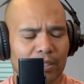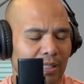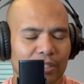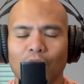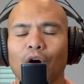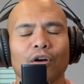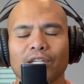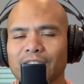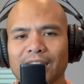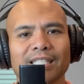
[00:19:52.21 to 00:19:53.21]
As hard
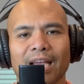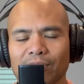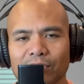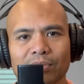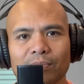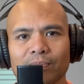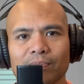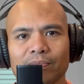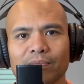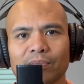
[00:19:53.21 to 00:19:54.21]
as that sounds,
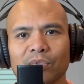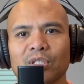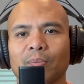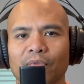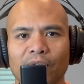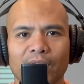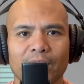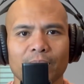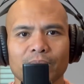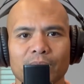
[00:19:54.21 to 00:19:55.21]
simplify
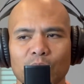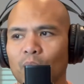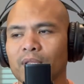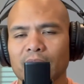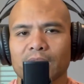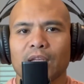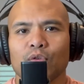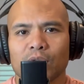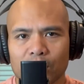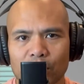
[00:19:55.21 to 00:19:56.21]
them. The one thing that you
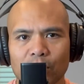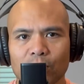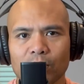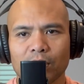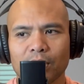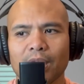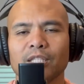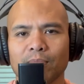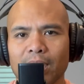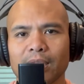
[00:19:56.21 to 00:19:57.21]
can do
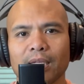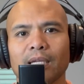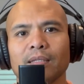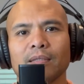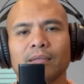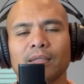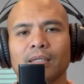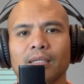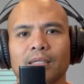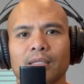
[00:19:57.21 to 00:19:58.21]
is meditate.
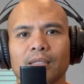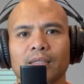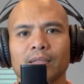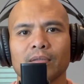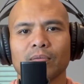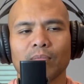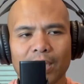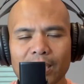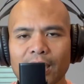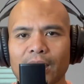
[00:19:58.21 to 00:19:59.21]

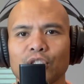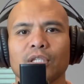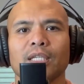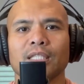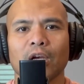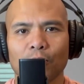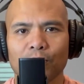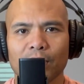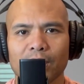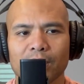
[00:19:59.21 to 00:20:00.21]
Meditation has helped
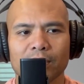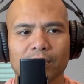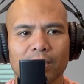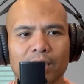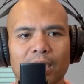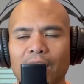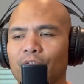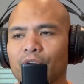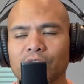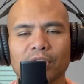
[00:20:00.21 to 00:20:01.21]
me in
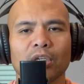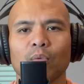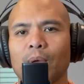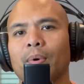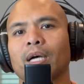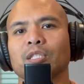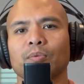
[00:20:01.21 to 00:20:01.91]
every single way possible.